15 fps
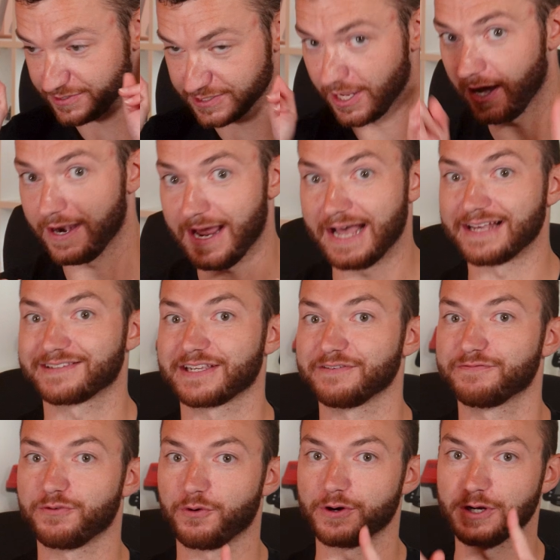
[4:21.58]
is not
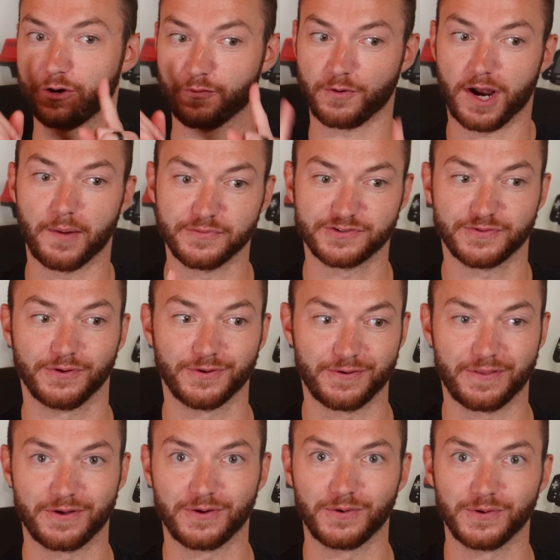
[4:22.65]
asking for your ROMs folder
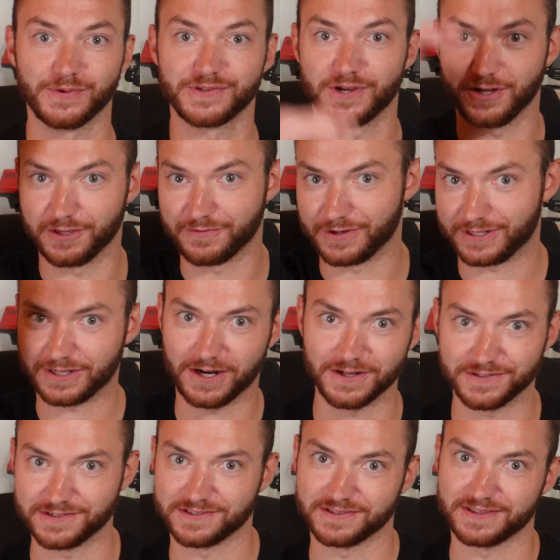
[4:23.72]
that holds all of your
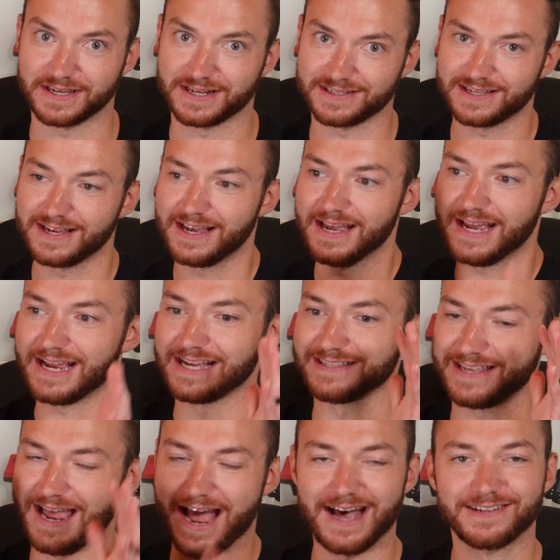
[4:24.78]
consoles and things.
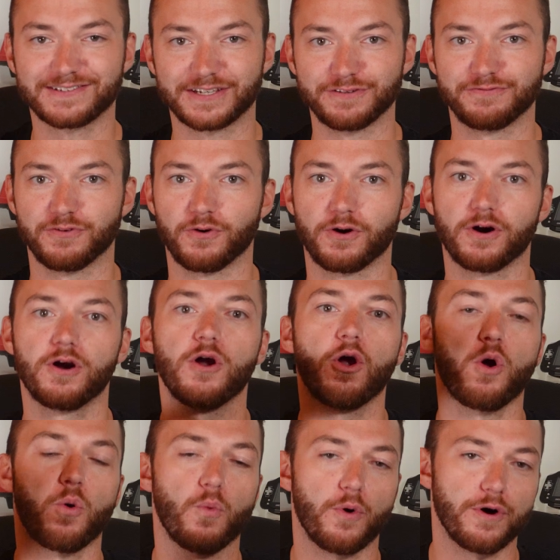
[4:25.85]
It's asking for,
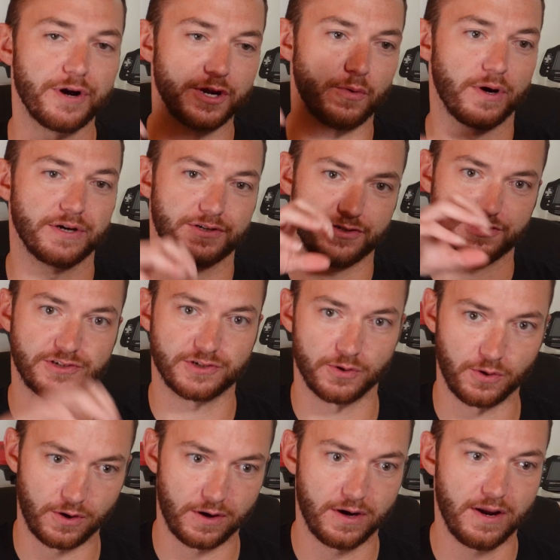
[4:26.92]
where do you want to
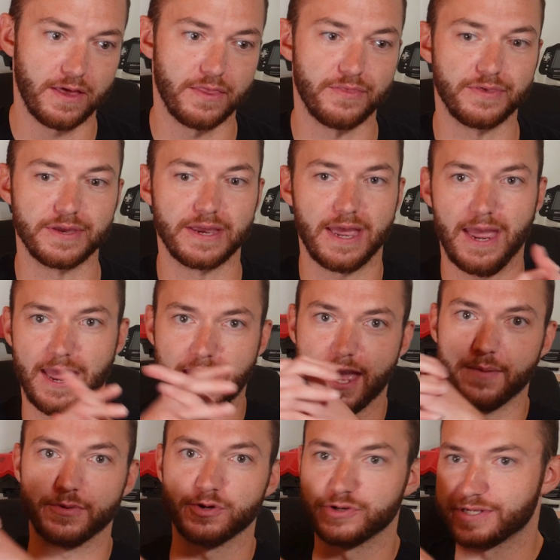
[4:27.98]
store the
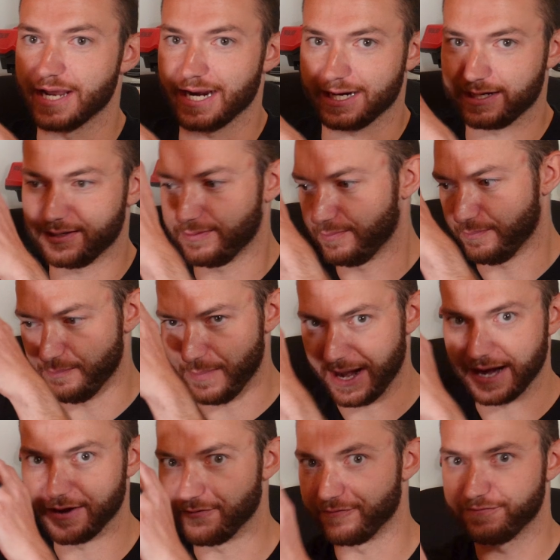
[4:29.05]
EmuDeck main